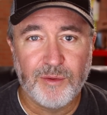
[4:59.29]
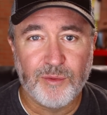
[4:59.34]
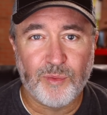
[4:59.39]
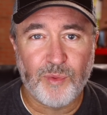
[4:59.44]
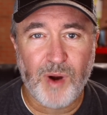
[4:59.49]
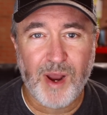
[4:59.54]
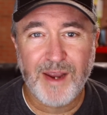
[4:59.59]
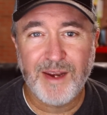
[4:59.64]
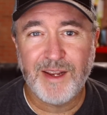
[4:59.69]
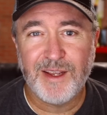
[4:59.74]

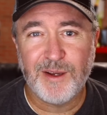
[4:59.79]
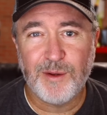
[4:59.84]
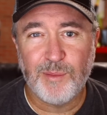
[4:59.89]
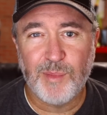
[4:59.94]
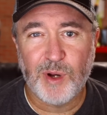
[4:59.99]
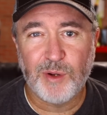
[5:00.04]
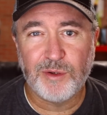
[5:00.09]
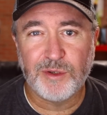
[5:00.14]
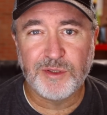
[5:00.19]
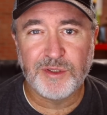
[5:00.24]
Riding a
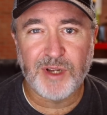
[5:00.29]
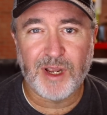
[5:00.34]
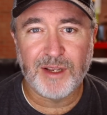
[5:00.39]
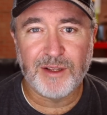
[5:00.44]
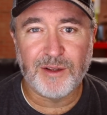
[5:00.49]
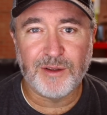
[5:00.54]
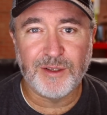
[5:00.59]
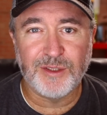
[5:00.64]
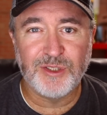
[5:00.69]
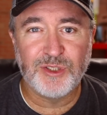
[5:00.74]

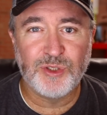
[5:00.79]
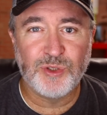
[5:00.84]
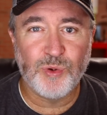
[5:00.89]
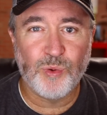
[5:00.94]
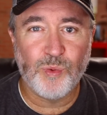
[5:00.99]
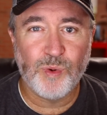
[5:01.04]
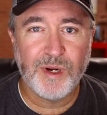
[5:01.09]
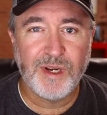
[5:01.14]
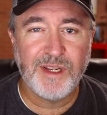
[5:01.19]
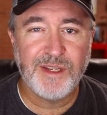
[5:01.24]
motorcycle is
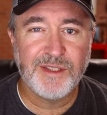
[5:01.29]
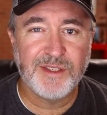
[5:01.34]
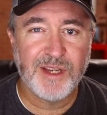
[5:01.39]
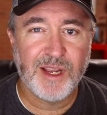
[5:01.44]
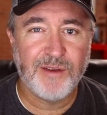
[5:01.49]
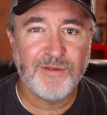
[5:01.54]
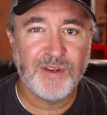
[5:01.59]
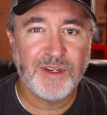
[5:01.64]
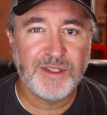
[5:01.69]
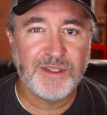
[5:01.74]

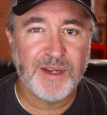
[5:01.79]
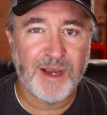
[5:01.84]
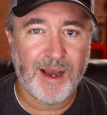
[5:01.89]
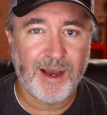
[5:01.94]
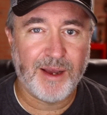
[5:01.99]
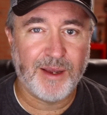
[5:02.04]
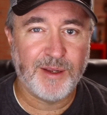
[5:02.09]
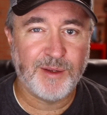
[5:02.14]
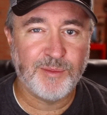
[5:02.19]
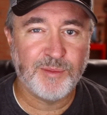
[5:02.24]
27
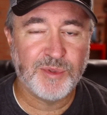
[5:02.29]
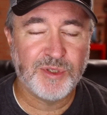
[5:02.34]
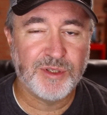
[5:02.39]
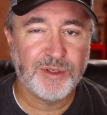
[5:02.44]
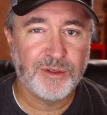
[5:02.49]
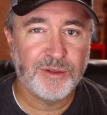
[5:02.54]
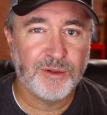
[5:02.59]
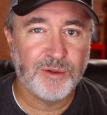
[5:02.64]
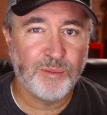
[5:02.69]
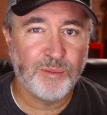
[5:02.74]
times
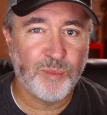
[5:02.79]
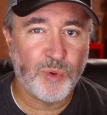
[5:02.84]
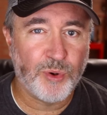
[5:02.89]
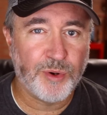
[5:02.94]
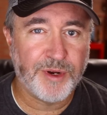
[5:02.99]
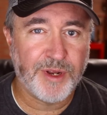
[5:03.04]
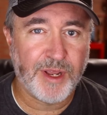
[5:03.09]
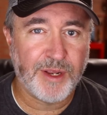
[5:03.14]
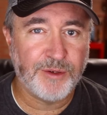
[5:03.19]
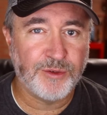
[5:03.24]

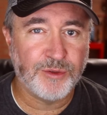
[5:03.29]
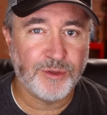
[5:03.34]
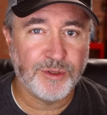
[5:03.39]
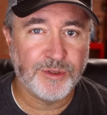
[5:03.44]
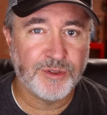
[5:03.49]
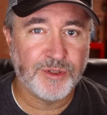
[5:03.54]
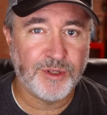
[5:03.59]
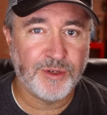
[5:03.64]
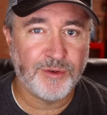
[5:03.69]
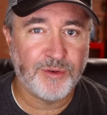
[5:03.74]
more
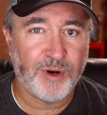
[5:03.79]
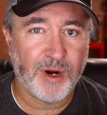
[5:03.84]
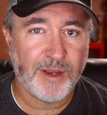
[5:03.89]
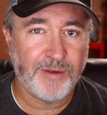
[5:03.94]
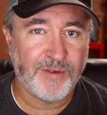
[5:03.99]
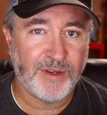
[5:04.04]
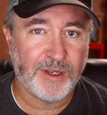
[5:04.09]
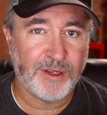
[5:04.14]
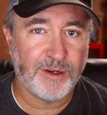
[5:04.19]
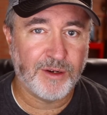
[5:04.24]
dangerous than
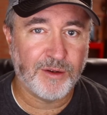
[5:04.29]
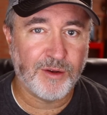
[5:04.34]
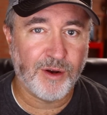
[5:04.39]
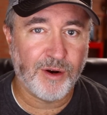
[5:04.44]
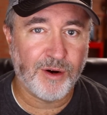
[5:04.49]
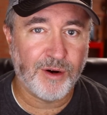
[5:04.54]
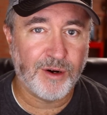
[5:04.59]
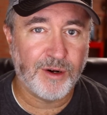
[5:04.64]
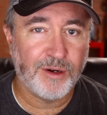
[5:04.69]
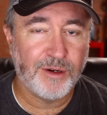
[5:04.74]
driving in a
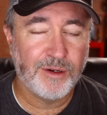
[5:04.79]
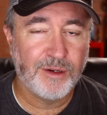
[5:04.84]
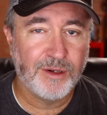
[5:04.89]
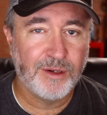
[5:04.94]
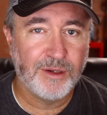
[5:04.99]
car.